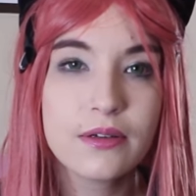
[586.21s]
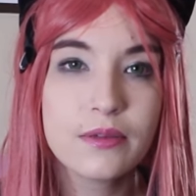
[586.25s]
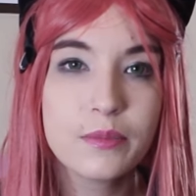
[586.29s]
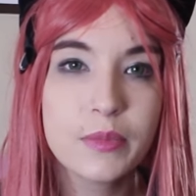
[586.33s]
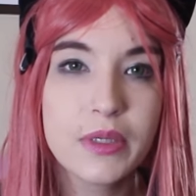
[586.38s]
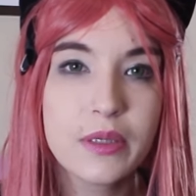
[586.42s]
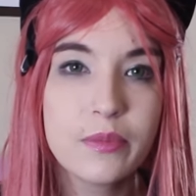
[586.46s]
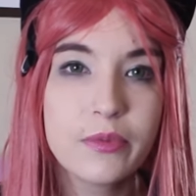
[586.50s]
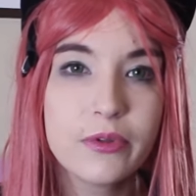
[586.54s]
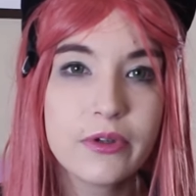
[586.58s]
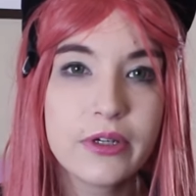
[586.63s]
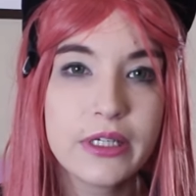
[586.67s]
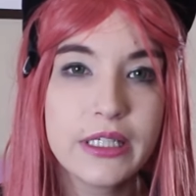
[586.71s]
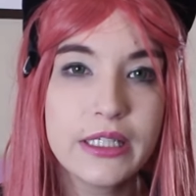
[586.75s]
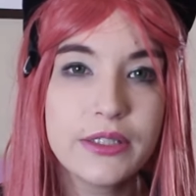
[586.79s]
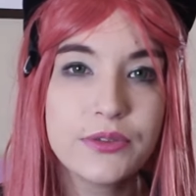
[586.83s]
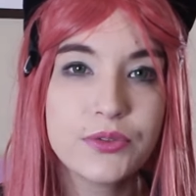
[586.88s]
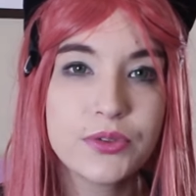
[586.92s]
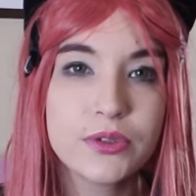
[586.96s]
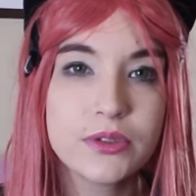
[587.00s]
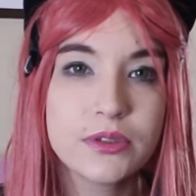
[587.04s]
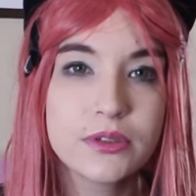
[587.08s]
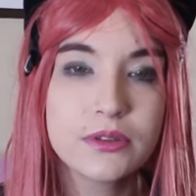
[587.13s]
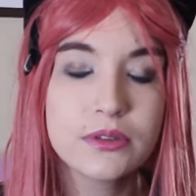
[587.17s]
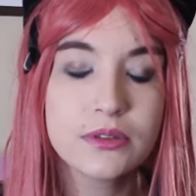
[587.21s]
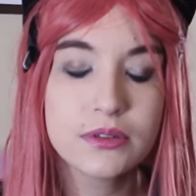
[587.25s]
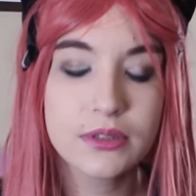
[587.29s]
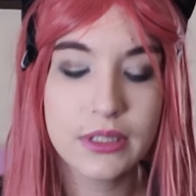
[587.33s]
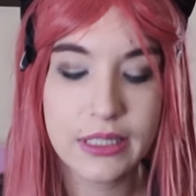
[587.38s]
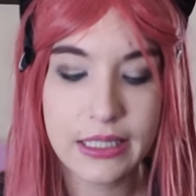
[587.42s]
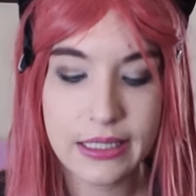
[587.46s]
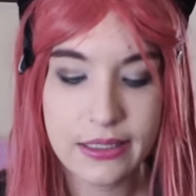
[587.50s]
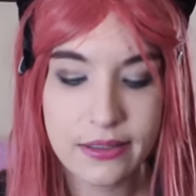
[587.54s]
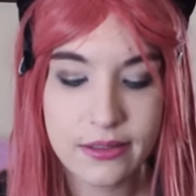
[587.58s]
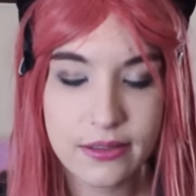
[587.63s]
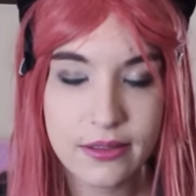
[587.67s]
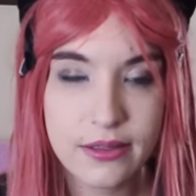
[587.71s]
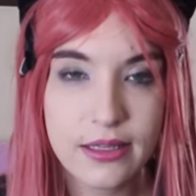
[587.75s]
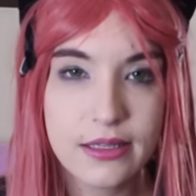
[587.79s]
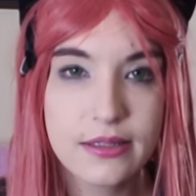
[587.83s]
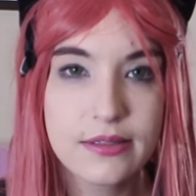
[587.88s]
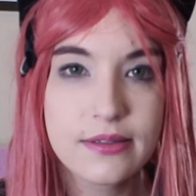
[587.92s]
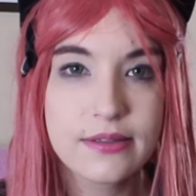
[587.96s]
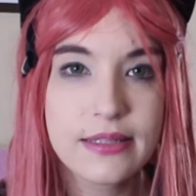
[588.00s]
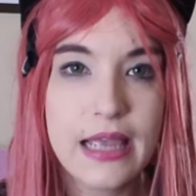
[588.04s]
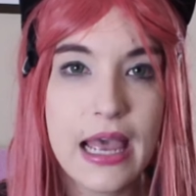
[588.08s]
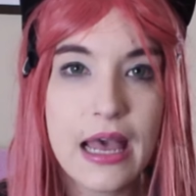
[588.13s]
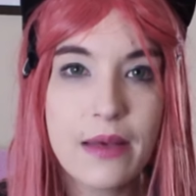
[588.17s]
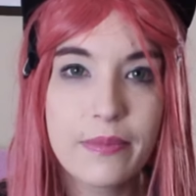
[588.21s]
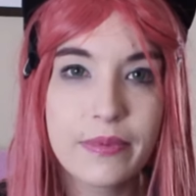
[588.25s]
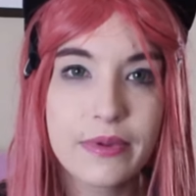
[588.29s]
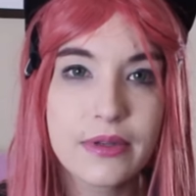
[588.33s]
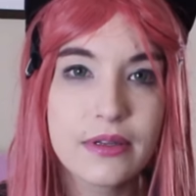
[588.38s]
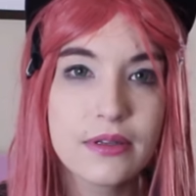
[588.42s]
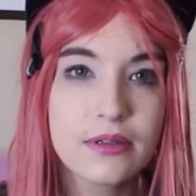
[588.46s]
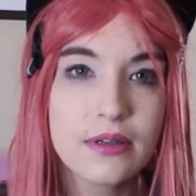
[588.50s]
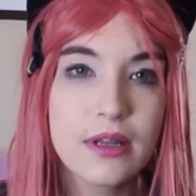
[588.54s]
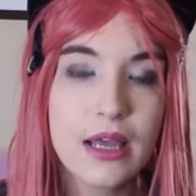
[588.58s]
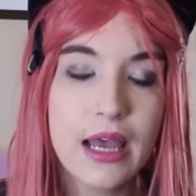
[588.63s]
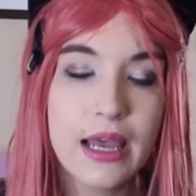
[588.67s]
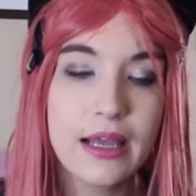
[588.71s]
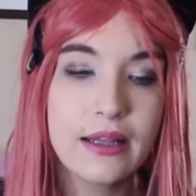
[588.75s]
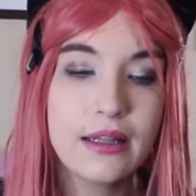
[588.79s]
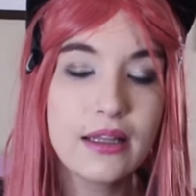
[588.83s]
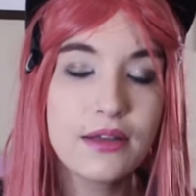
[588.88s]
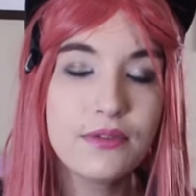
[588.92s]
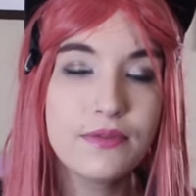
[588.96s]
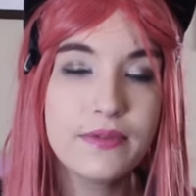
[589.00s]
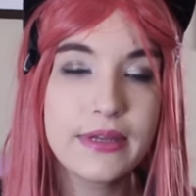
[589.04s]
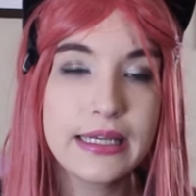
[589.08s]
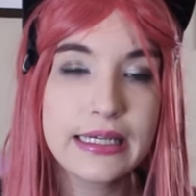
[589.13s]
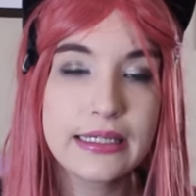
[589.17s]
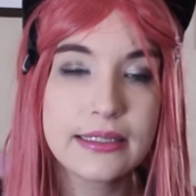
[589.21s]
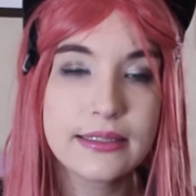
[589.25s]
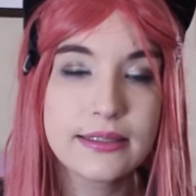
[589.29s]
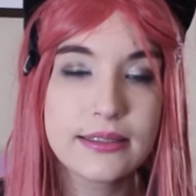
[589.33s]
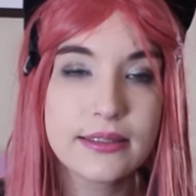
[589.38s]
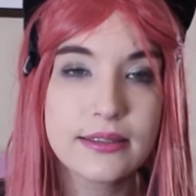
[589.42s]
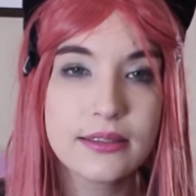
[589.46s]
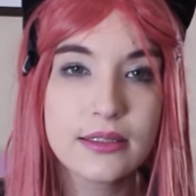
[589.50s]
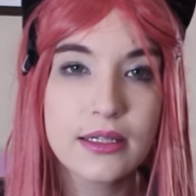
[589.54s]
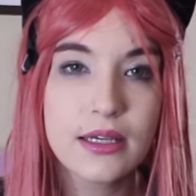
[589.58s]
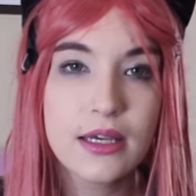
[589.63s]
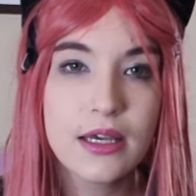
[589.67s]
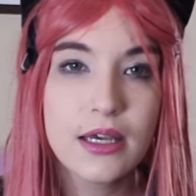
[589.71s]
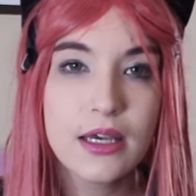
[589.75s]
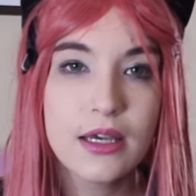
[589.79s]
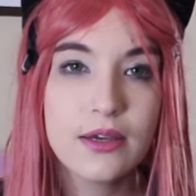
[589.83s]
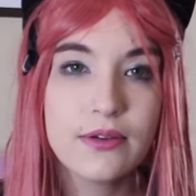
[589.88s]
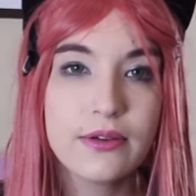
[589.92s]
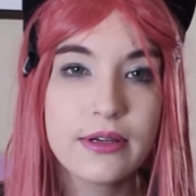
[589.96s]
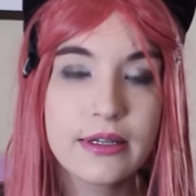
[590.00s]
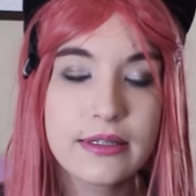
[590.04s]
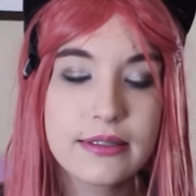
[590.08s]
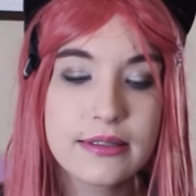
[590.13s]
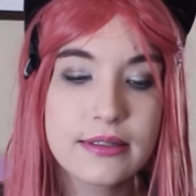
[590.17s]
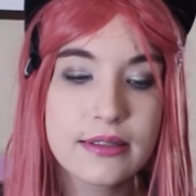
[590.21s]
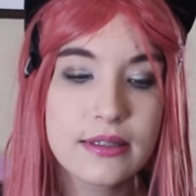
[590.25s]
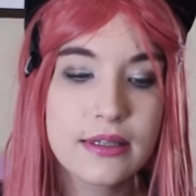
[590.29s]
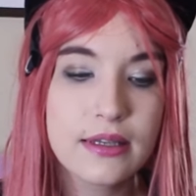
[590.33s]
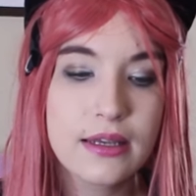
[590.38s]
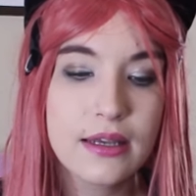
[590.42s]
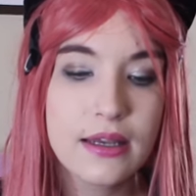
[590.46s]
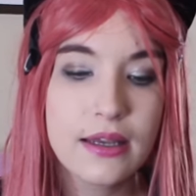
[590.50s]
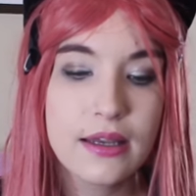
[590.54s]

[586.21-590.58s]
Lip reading: people are evil. And that just happened. I love VIX. VIX.